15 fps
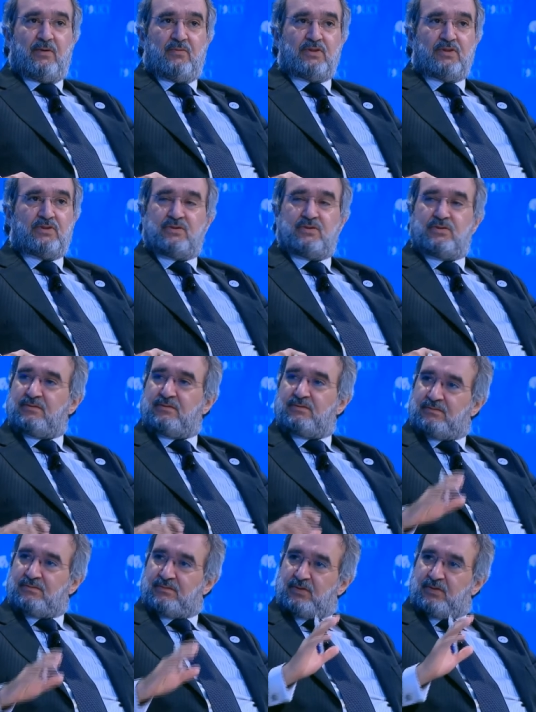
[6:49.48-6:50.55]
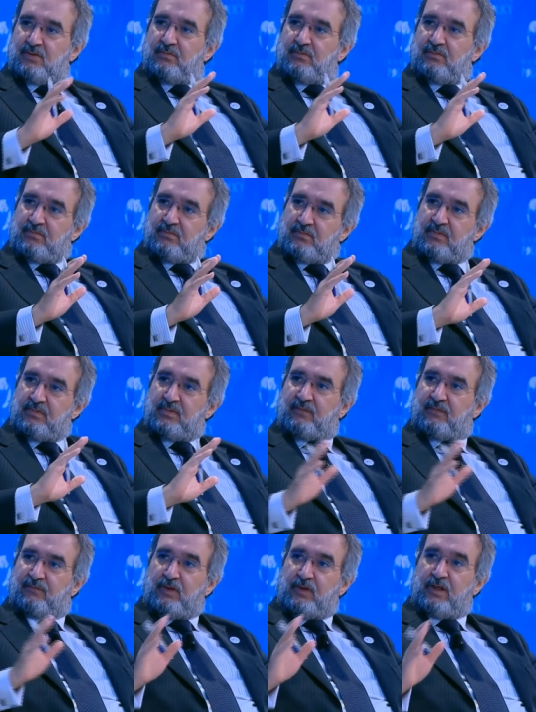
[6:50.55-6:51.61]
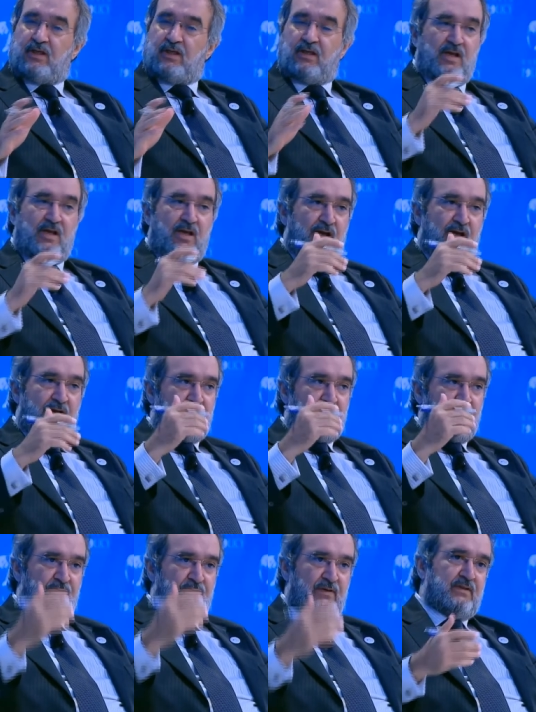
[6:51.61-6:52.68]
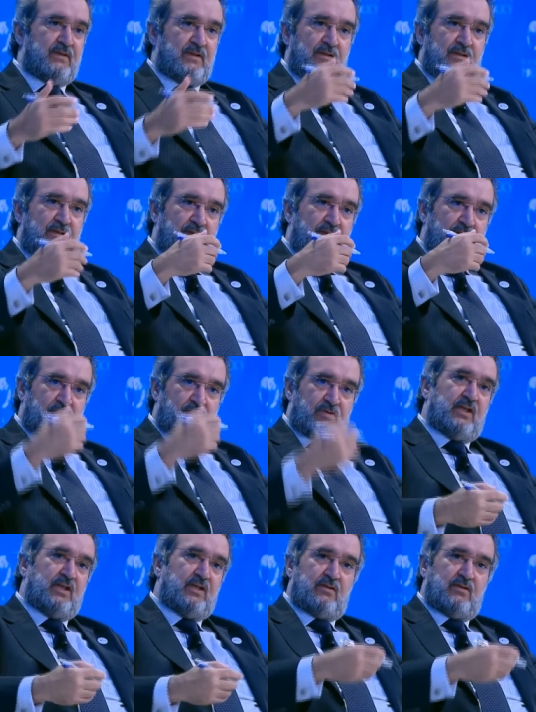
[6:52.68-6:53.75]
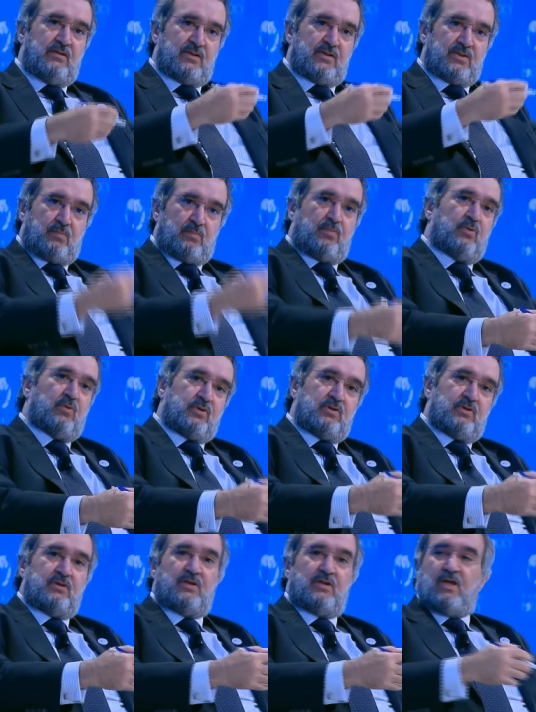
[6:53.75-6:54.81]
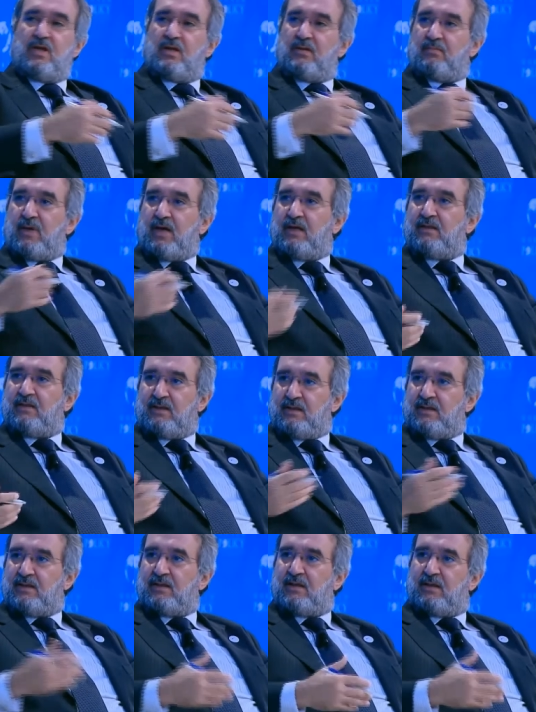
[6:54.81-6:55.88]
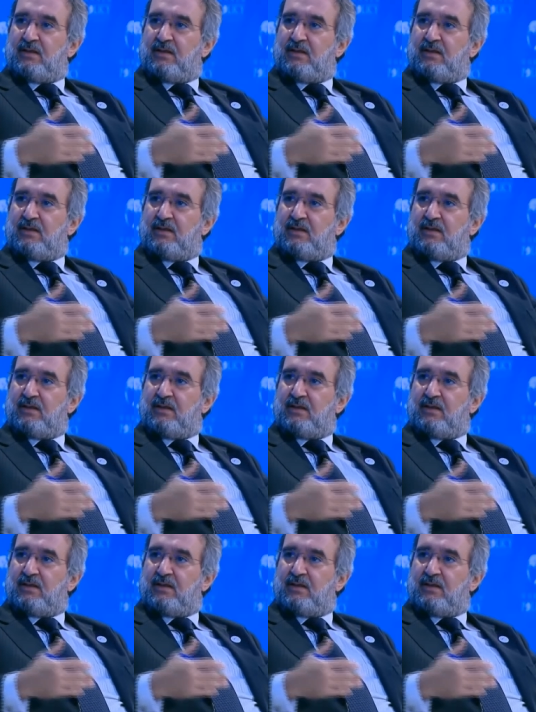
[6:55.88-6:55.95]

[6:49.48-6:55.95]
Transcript: which, they're fully funded, trained, supported by the